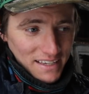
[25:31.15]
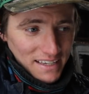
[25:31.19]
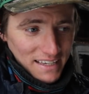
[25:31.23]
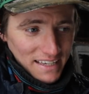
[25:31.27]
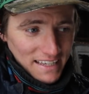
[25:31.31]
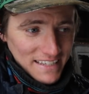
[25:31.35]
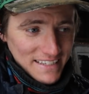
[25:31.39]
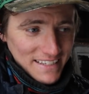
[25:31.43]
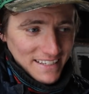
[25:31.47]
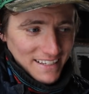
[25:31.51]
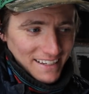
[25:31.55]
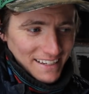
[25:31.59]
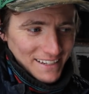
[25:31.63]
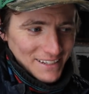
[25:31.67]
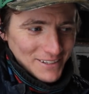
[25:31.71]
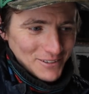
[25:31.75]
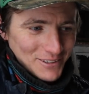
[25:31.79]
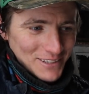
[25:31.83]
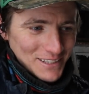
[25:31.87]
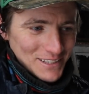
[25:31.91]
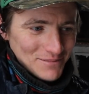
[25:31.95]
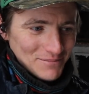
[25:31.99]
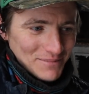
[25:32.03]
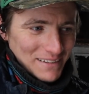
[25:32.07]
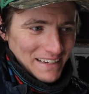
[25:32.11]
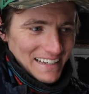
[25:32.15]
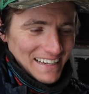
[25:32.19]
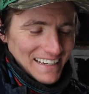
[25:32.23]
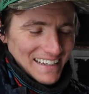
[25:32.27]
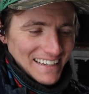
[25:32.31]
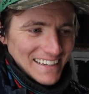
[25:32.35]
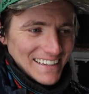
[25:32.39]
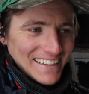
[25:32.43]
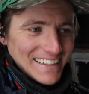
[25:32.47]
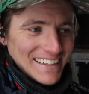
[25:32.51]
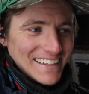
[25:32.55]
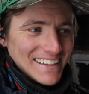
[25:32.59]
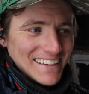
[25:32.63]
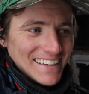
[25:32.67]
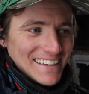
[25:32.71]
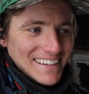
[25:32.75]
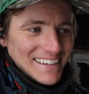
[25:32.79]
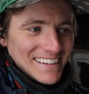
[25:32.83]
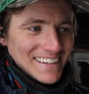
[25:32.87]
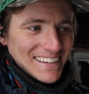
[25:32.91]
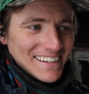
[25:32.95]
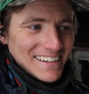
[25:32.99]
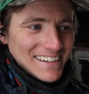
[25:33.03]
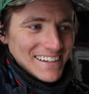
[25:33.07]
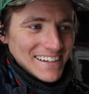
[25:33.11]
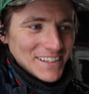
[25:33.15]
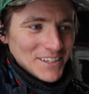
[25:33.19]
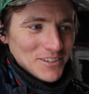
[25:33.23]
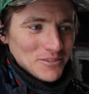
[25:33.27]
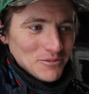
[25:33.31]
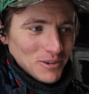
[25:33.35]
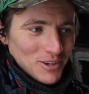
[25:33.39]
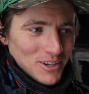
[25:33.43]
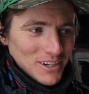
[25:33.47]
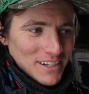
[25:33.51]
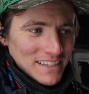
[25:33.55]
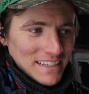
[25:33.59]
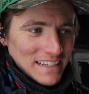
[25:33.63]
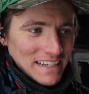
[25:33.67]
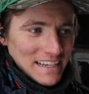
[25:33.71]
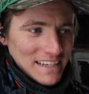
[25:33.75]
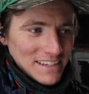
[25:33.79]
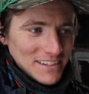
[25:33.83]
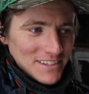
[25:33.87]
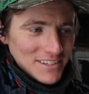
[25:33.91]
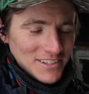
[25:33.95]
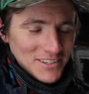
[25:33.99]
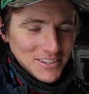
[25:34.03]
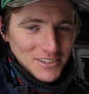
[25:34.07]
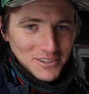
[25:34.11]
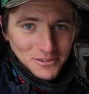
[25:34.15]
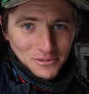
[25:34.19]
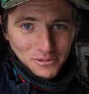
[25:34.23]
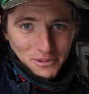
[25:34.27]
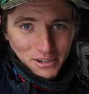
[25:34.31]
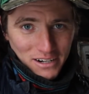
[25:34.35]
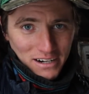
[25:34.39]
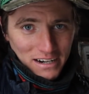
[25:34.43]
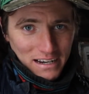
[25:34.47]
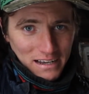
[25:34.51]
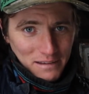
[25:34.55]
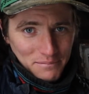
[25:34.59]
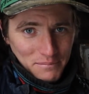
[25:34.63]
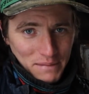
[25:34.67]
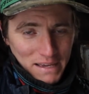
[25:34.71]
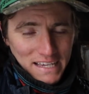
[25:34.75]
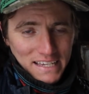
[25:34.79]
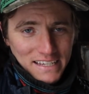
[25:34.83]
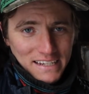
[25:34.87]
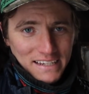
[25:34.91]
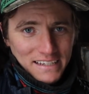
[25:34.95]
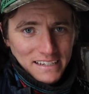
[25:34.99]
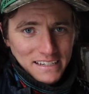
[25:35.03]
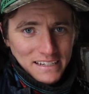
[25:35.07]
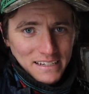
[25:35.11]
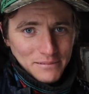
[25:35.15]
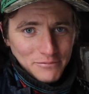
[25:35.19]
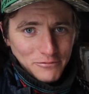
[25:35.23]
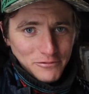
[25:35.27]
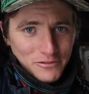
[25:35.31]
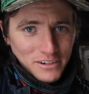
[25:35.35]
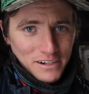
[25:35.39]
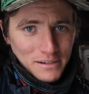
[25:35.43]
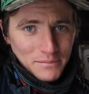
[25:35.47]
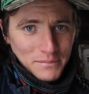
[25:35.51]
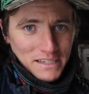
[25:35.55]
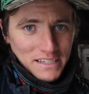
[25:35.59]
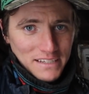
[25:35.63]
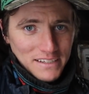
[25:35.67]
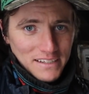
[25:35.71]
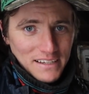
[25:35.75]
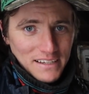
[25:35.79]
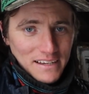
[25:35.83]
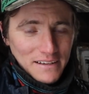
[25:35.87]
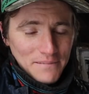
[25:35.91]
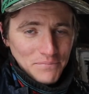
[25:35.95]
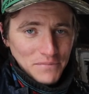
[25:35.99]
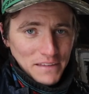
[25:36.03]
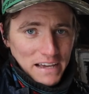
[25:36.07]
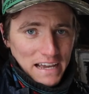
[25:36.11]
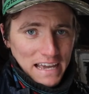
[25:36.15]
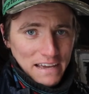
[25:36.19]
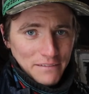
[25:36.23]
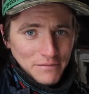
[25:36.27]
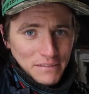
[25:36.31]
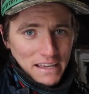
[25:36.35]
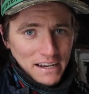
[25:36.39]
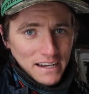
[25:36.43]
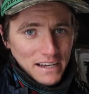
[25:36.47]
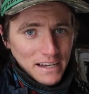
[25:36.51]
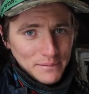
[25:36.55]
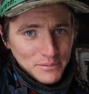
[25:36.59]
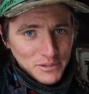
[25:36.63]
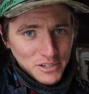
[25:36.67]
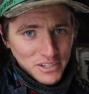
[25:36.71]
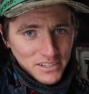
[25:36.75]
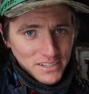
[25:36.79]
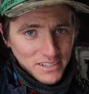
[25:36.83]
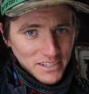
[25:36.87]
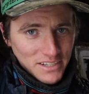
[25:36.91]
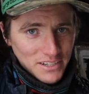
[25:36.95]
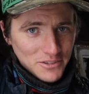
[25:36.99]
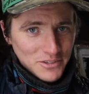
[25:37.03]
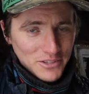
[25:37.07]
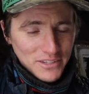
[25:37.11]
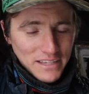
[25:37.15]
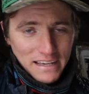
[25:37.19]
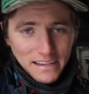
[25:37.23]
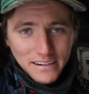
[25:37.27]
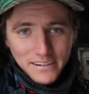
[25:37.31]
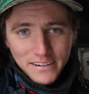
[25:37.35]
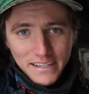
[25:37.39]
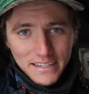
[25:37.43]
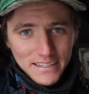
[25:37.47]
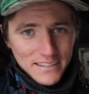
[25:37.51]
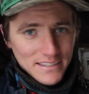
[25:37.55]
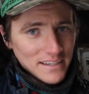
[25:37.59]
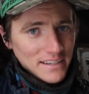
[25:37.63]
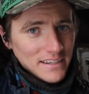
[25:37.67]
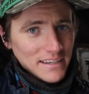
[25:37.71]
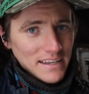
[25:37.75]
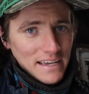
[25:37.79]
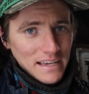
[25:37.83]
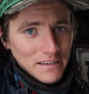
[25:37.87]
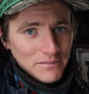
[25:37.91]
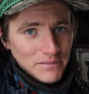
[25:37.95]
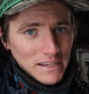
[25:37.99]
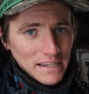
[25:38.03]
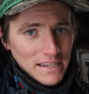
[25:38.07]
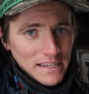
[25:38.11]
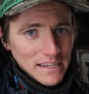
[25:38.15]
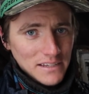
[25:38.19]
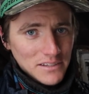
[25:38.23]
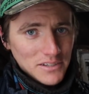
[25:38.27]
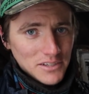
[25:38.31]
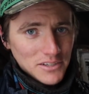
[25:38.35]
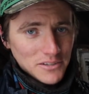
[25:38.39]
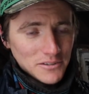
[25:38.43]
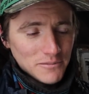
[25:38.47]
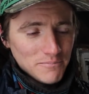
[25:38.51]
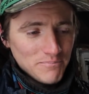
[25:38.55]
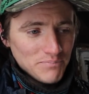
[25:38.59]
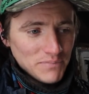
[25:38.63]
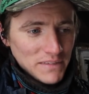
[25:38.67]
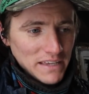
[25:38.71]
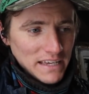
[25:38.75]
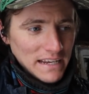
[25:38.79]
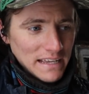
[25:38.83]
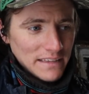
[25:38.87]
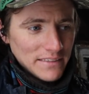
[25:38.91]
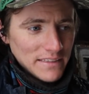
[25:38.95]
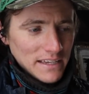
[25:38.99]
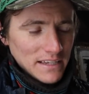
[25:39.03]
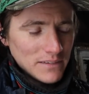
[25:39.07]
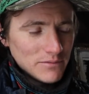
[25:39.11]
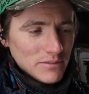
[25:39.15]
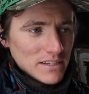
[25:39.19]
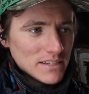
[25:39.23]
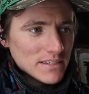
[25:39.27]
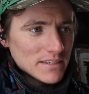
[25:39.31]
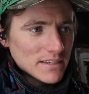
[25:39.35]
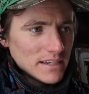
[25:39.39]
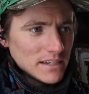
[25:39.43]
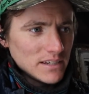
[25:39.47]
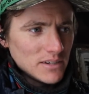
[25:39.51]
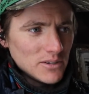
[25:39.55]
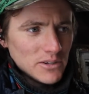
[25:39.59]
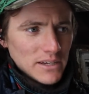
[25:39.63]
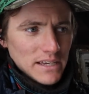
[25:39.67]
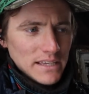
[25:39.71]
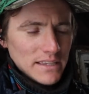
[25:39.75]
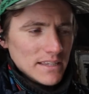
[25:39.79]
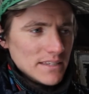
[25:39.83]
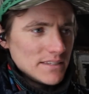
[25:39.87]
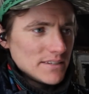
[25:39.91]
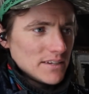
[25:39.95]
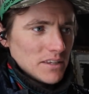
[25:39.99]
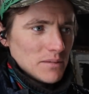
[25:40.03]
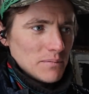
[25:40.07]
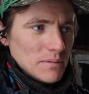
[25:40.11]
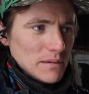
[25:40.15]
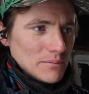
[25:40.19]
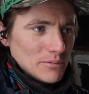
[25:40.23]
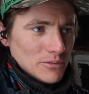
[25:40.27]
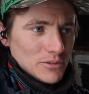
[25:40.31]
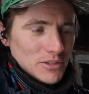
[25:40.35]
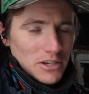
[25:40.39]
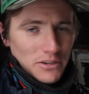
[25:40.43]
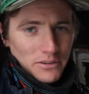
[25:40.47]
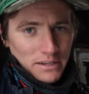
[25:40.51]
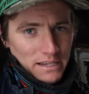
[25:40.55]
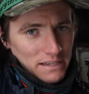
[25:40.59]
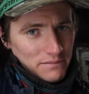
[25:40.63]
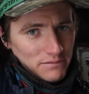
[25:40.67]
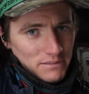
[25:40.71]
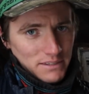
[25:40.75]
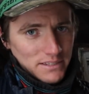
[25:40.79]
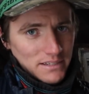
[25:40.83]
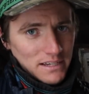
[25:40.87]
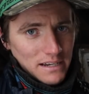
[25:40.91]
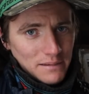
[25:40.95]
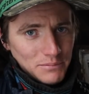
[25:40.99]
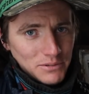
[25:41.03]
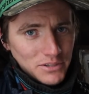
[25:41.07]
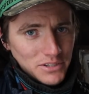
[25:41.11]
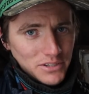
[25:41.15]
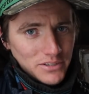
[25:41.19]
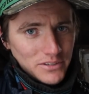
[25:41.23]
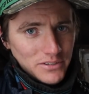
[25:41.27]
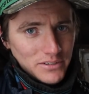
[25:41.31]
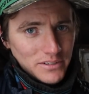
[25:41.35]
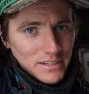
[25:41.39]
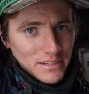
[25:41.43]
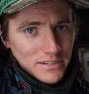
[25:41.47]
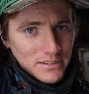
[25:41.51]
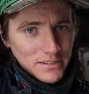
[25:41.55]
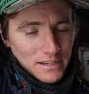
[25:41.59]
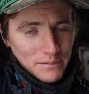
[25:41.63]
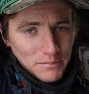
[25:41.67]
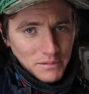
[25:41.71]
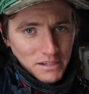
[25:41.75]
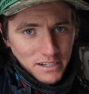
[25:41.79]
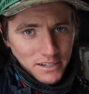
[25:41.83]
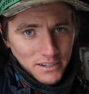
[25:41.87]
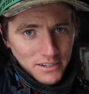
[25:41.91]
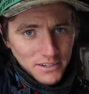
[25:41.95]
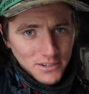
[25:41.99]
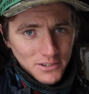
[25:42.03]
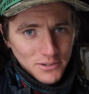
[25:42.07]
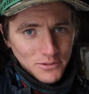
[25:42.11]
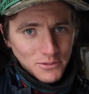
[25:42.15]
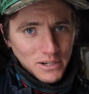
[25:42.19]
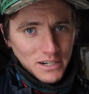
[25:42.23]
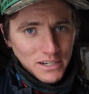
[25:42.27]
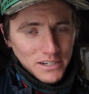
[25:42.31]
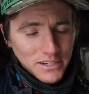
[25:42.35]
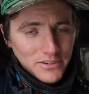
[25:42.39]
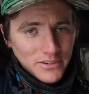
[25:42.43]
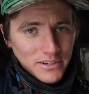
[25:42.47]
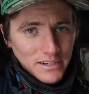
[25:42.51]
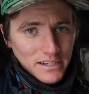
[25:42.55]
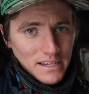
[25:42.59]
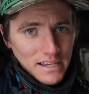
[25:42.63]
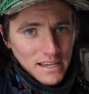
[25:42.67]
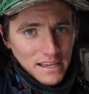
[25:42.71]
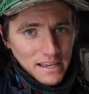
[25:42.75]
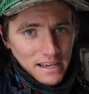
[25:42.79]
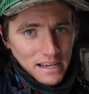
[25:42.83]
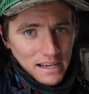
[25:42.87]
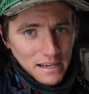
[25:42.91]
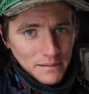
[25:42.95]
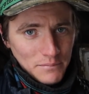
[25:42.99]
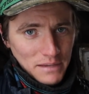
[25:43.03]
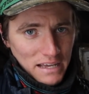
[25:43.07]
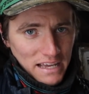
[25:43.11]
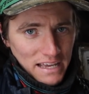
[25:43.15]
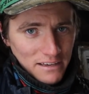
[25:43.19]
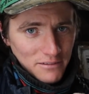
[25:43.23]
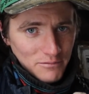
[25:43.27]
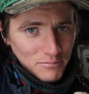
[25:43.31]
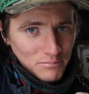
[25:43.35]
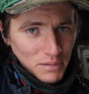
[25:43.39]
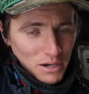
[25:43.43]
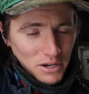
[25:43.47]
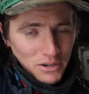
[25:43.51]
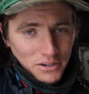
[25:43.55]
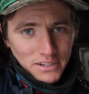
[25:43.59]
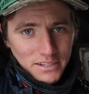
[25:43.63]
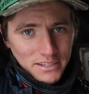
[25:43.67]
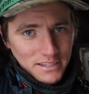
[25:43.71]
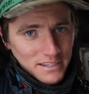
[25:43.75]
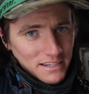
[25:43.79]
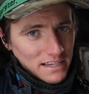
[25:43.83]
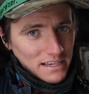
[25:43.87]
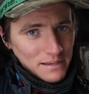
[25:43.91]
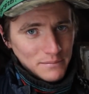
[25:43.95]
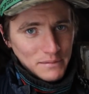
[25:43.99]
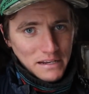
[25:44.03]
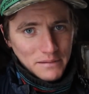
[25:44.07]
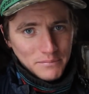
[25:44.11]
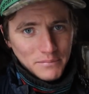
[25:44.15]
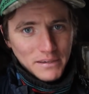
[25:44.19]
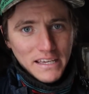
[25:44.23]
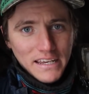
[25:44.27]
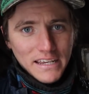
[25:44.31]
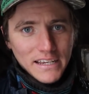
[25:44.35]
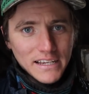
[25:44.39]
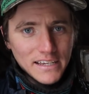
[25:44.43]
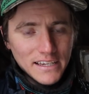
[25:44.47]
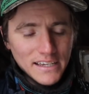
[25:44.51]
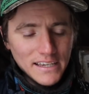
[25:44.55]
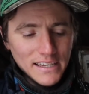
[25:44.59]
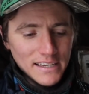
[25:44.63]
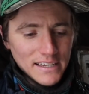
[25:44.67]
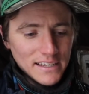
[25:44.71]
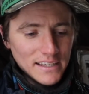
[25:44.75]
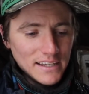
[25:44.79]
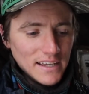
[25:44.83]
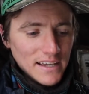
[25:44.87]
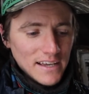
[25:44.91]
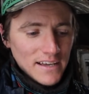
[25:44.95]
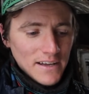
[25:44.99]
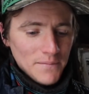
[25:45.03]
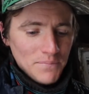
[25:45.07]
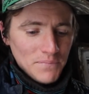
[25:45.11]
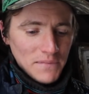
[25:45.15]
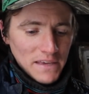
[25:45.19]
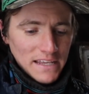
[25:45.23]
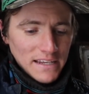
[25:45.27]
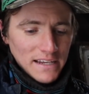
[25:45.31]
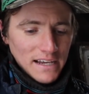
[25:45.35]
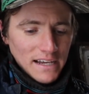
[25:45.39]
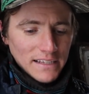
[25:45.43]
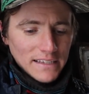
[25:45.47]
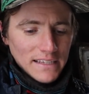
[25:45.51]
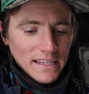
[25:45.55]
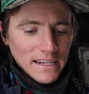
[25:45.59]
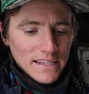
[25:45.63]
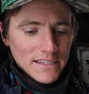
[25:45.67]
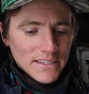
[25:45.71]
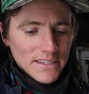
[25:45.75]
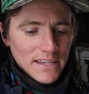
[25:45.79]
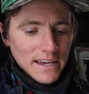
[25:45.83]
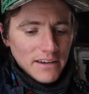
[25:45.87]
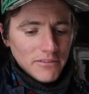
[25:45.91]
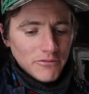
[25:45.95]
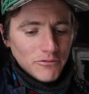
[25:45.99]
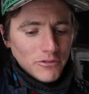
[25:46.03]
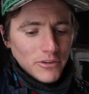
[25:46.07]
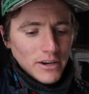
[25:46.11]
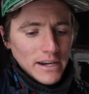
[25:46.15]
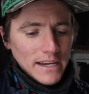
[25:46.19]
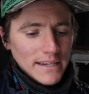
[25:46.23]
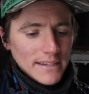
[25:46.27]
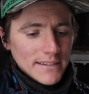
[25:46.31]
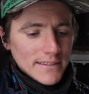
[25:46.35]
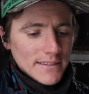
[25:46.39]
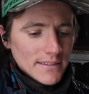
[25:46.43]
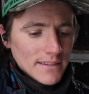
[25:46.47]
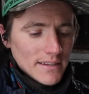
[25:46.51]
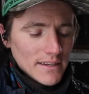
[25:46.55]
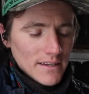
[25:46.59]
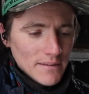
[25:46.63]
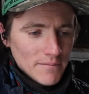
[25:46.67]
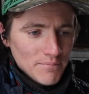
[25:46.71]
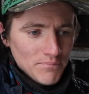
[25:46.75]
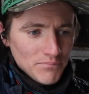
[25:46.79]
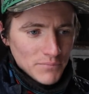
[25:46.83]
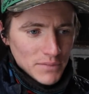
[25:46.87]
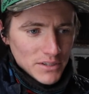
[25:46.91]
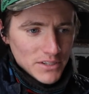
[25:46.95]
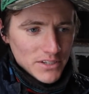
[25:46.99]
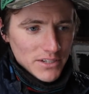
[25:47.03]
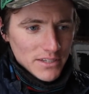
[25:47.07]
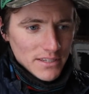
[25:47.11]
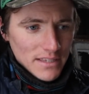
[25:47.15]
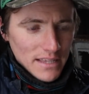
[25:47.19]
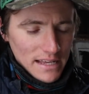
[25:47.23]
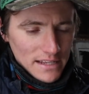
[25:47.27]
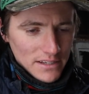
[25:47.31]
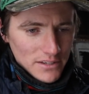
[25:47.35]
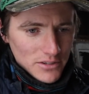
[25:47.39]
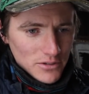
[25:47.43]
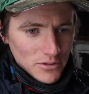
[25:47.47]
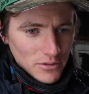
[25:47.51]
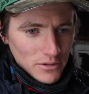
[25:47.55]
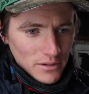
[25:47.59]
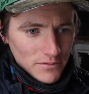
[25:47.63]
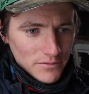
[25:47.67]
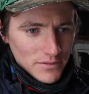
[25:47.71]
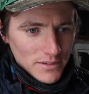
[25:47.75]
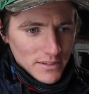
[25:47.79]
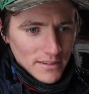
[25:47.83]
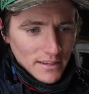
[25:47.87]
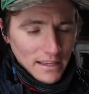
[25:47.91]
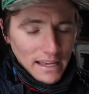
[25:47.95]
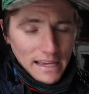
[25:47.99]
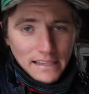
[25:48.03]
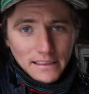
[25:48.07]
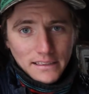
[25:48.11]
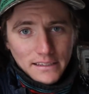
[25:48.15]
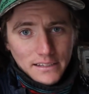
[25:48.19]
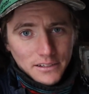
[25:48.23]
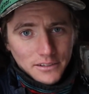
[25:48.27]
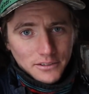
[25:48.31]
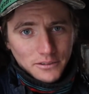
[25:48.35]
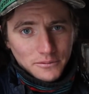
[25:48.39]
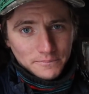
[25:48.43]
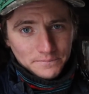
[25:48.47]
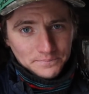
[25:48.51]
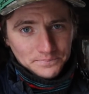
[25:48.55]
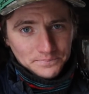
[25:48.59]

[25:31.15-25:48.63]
It's like with my the work that I do where I make an income from it. I have that option to go Saturday, Sunday if I need to. And I think of it as like, okay, these other people don't have this opportunity, so I'm not going to squander it. I have bonus time and I'm getting ahead. And not that it's a race, but just that sort of slight little